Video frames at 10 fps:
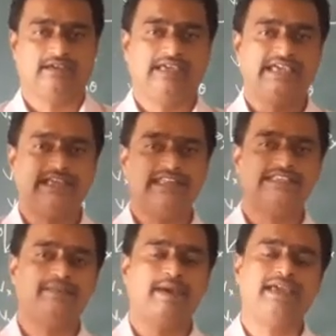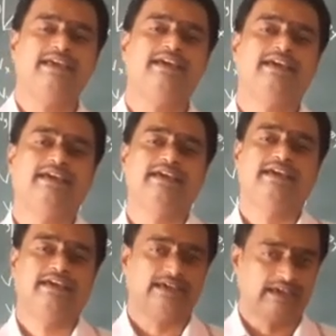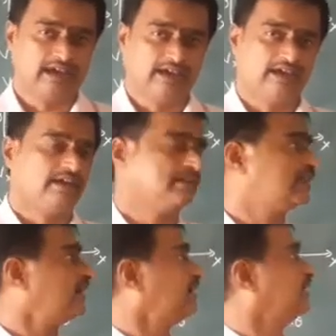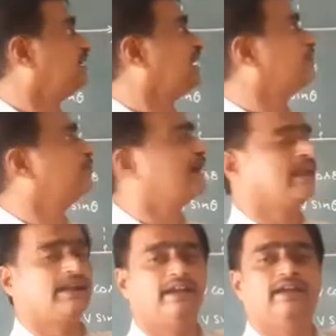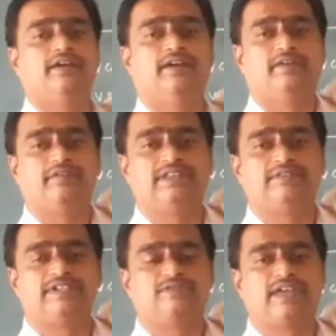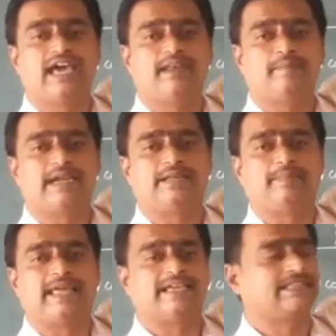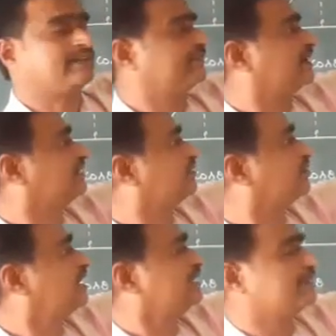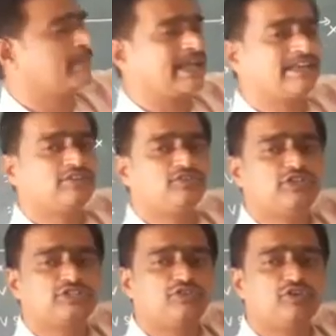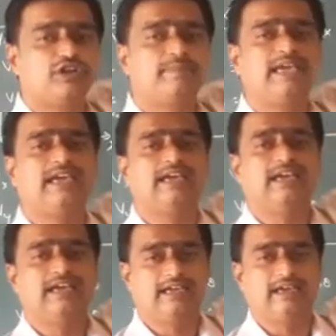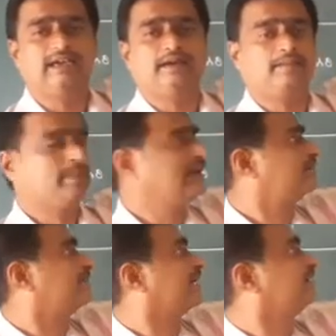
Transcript: increased by the number with which we are multiplying that one. Okay, the magnitude is going to be multiplied.